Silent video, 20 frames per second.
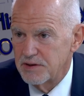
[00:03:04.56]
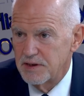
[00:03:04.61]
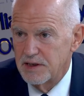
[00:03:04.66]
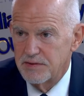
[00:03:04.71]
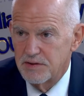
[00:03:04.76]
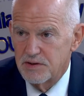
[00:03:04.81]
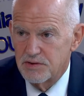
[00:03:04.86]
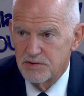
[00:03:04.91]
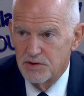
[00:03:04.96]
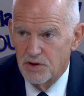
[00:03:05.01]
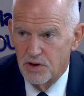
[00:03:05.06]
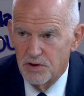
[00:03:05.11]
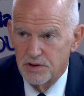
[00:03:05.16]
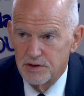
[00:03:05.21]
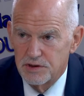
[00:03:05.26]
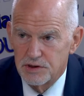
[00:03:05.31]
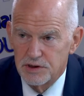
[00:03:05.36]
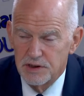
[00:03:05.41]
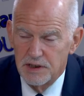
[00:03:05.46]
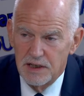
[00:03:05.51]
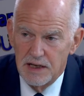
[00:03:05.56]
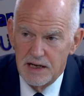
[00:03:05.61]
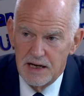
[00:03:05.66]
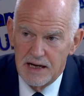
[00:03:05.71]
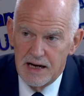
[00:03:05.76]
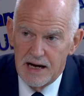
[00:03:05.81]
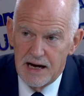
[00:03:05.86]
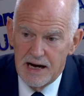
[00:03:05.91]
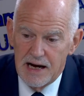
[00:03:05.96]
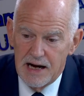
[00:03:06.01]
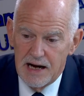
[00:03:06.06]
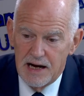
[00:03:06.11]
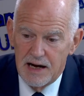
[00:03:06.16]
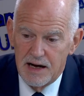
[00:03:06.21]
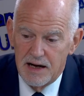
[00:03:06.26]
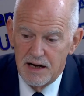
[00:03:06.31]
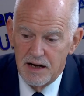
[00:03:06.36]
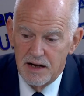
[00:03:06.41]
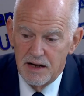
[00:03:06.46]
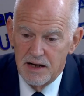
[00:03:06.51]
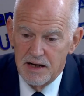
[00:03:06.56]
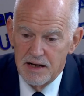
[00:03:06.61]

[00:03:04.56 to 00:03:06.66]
and this knowledge uh,